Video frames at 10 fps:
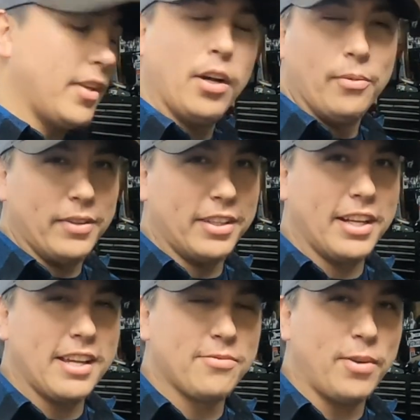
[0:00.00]
Hopefully
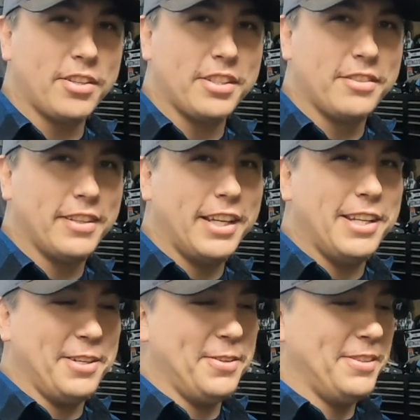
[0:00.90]
you guys watch these
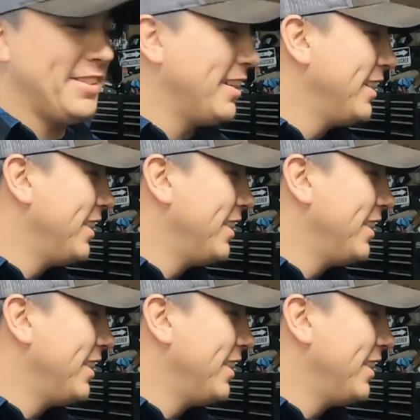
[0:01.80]
videos